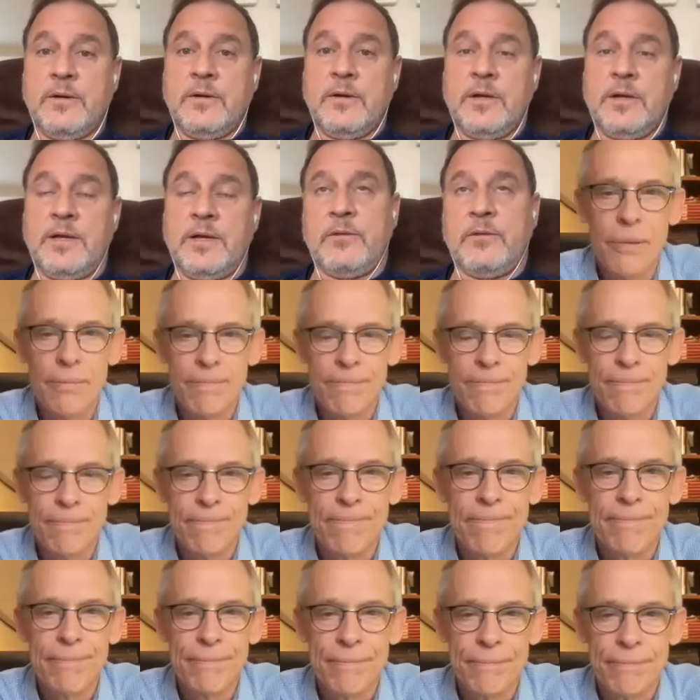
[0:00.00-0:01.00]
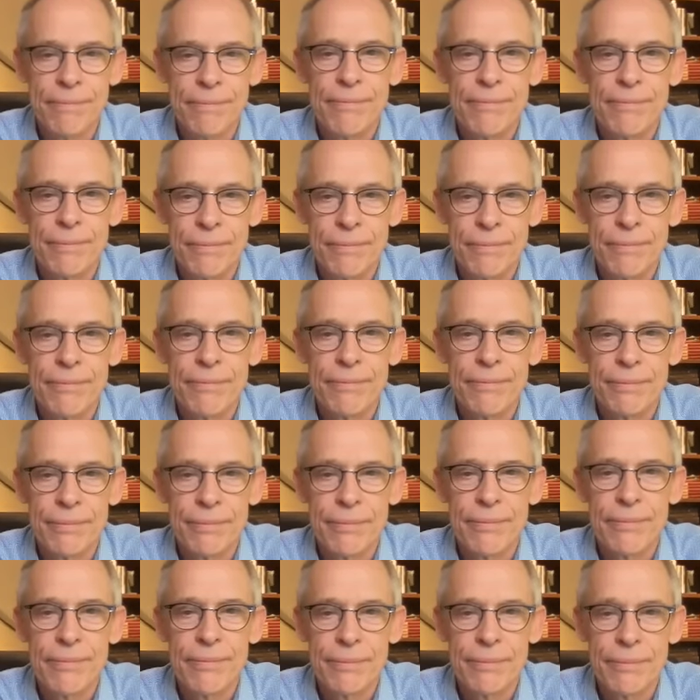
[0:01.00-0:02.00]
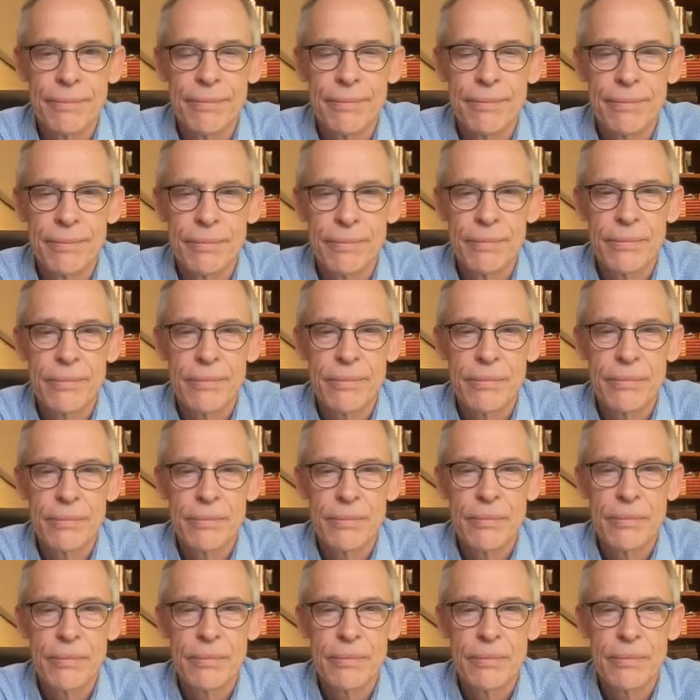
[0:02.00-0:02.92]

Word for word: Yeah. was only probably six people that, that were